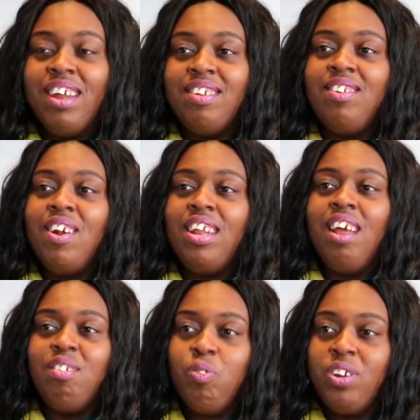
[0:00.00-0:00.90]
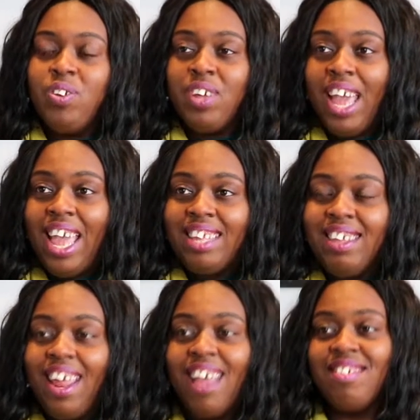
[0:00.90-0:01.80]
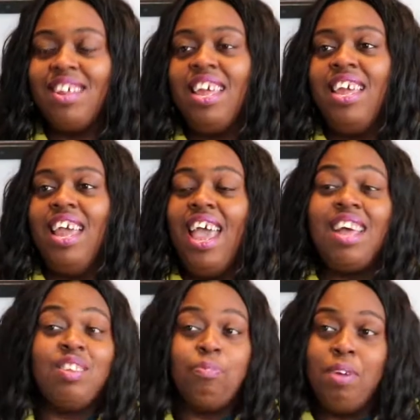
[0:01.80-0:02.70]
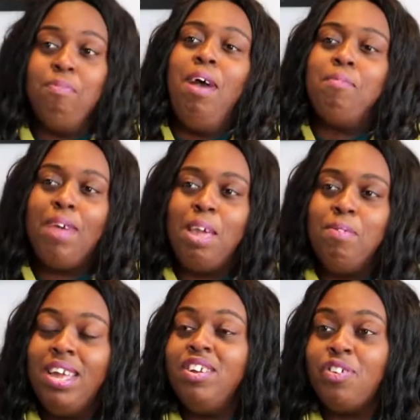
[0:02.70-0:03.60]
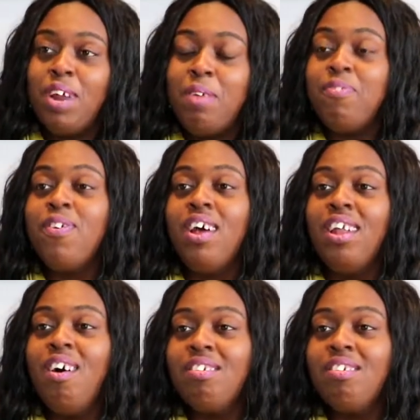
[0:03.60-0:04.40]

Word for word: I started Loft twenty-two Cakes, it actually has been my baby and dream for a long